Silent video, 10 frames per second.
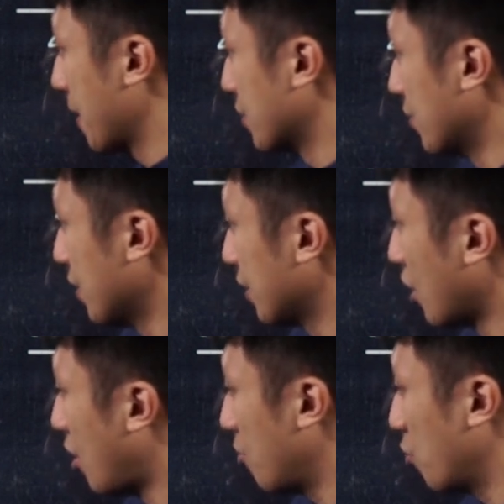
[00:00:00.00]
So
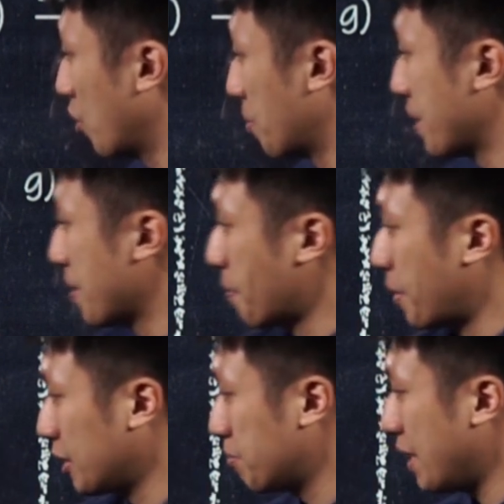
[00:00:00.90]
top will be
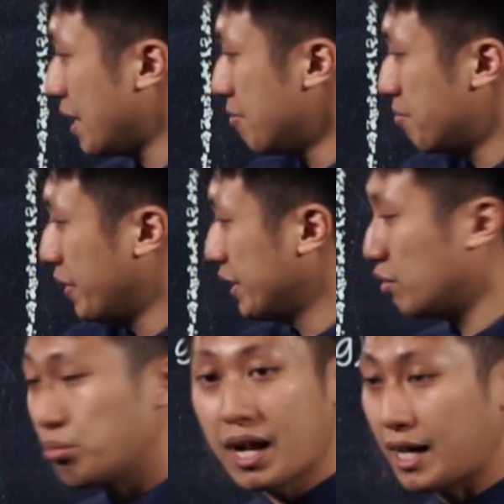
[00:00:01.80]
multiply, means
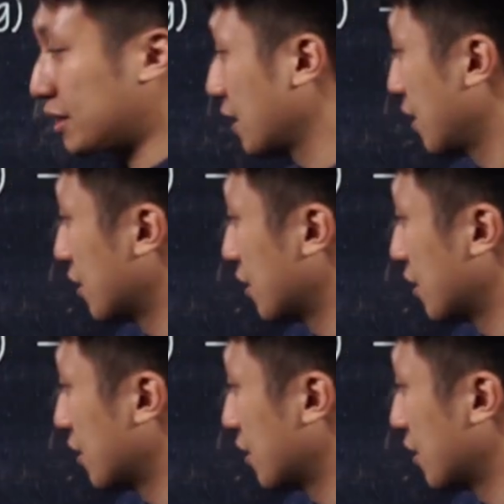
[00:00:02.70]
plus.